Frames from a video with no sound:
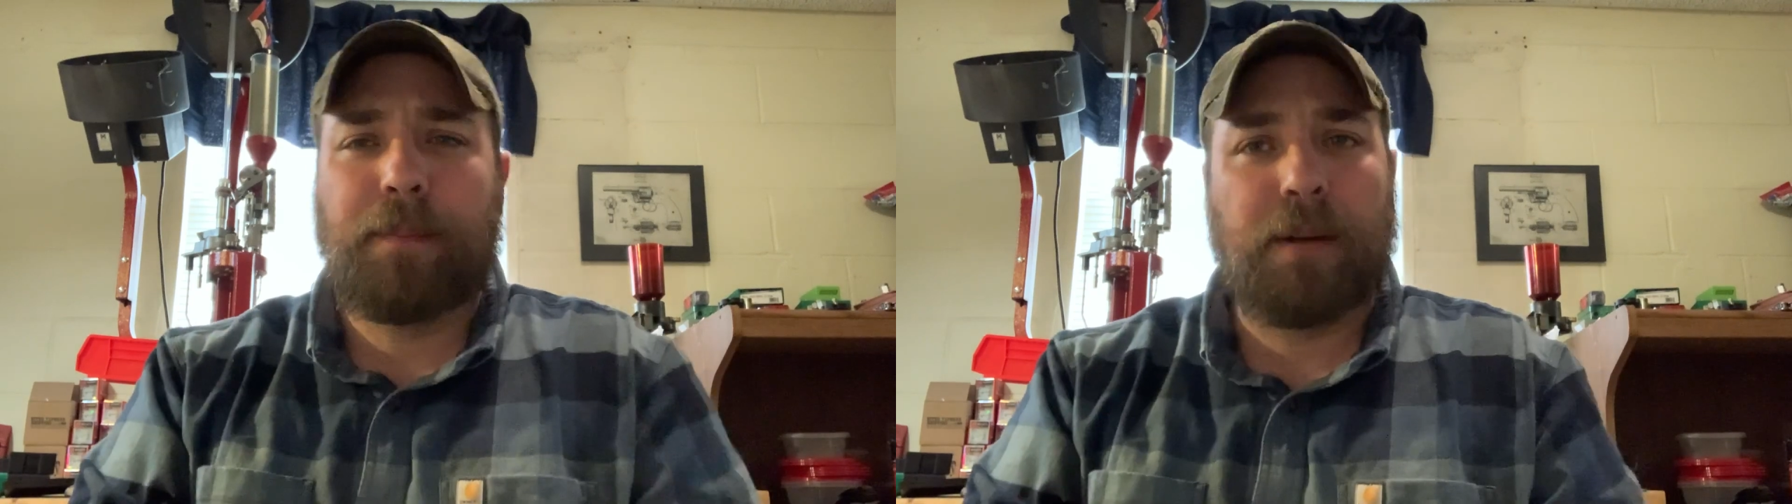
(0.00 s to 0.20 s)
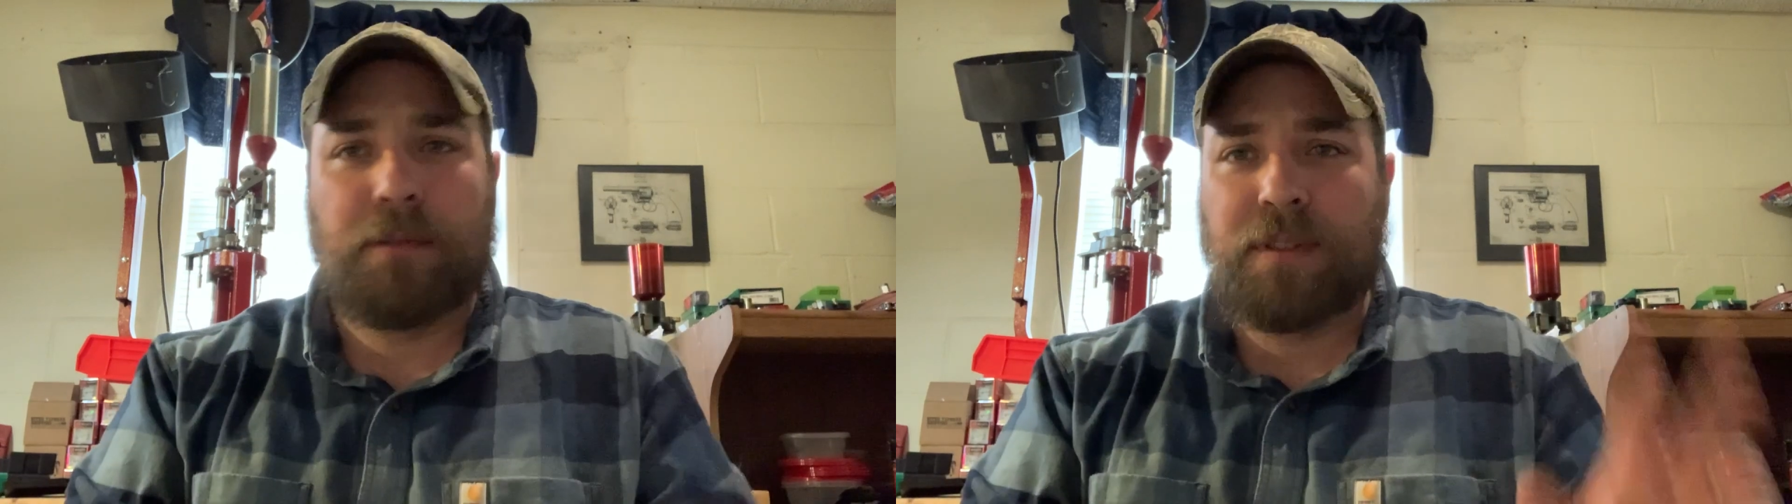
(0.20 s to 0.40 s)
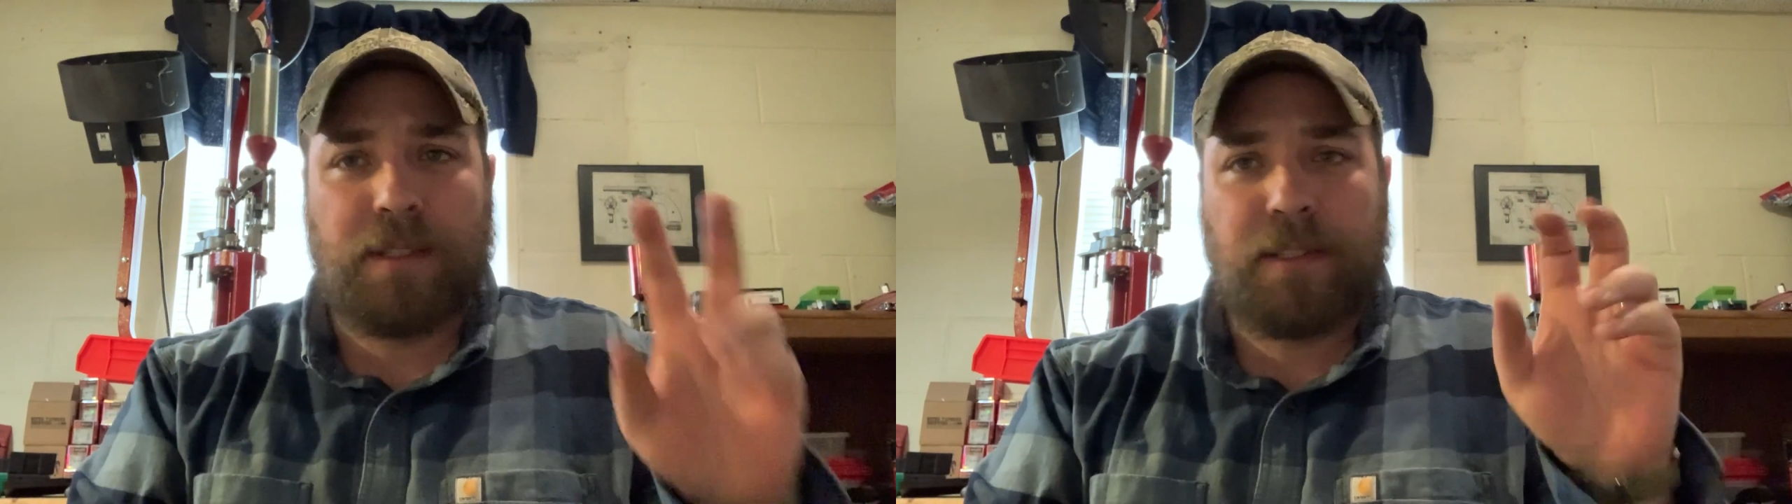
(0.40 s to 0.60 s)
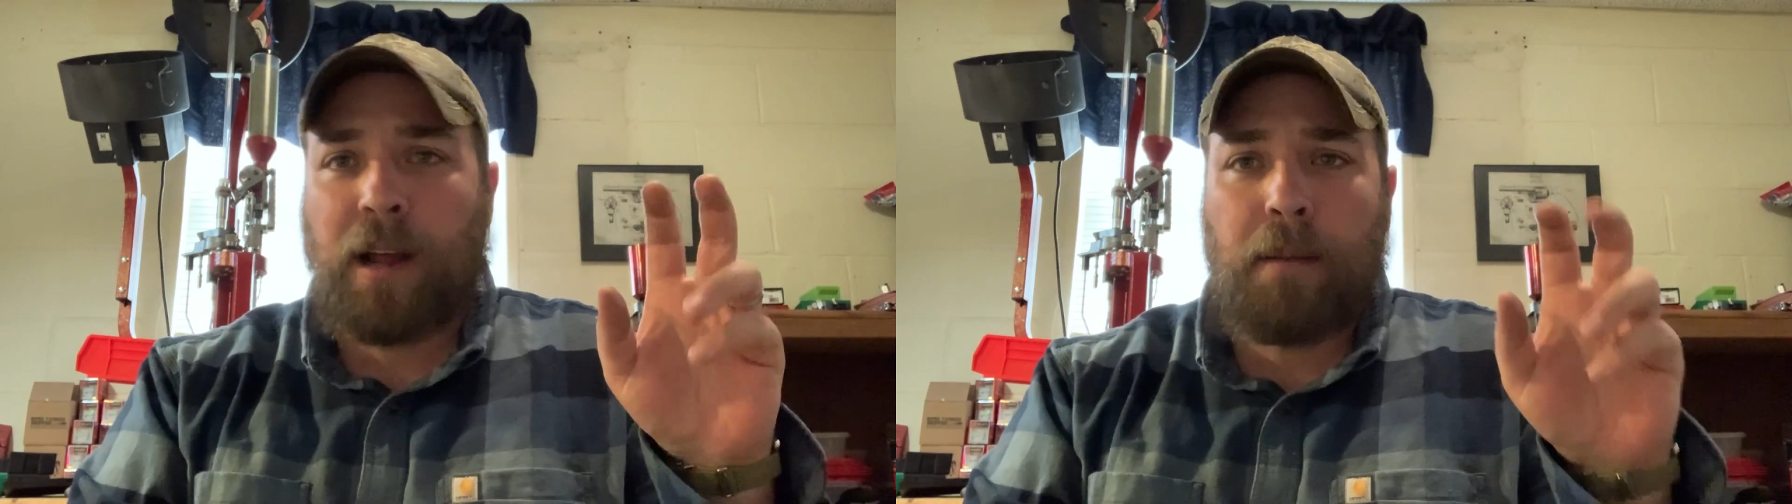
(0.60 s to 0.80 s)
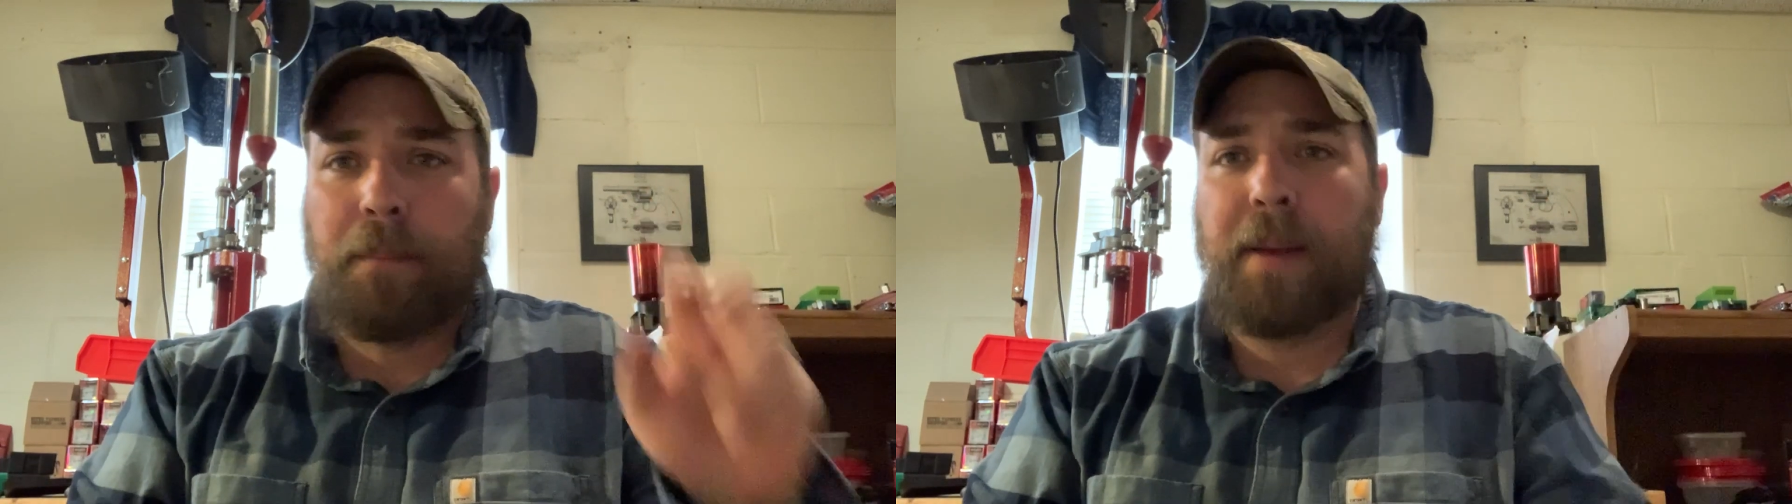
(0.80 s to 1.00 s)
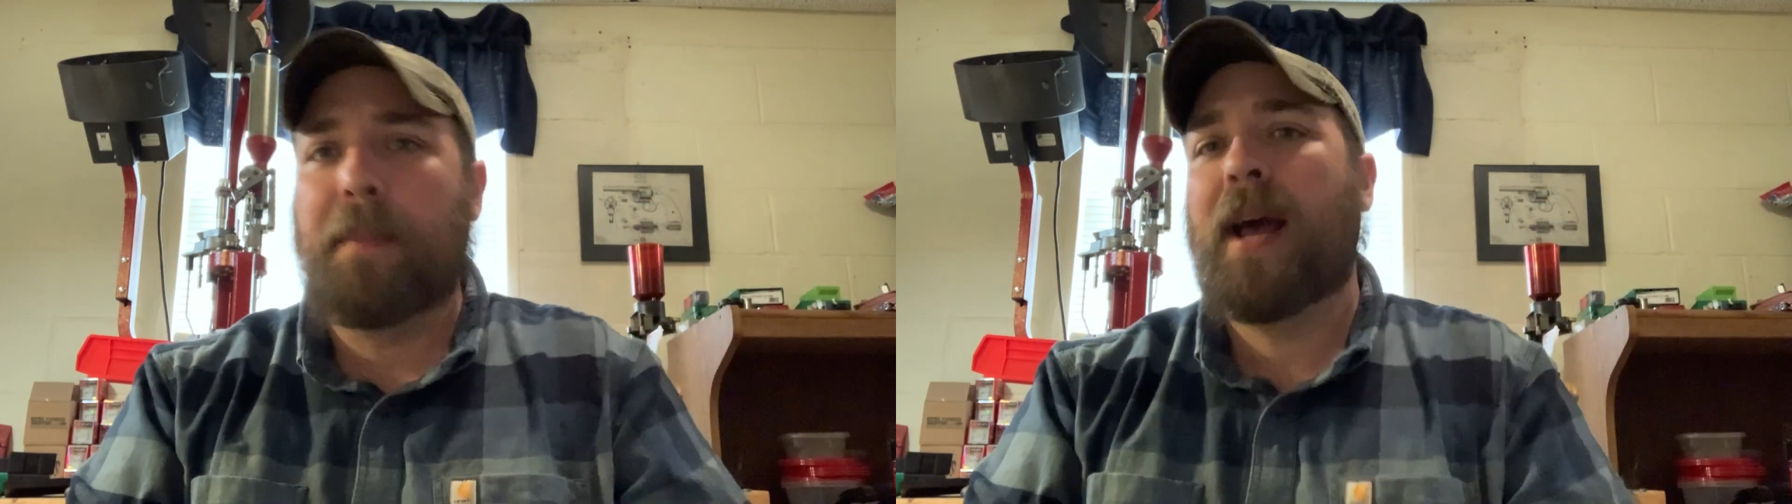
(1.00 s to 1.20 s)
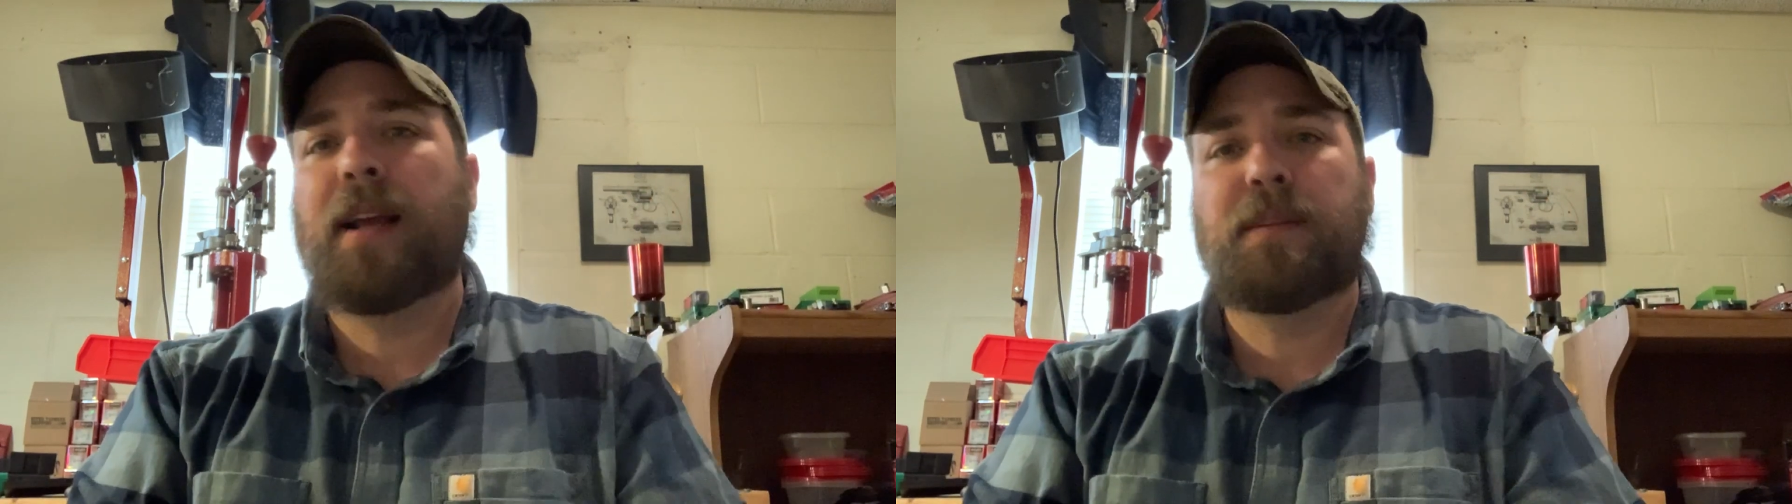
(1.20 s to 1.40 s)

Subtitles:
That was the Zombie Max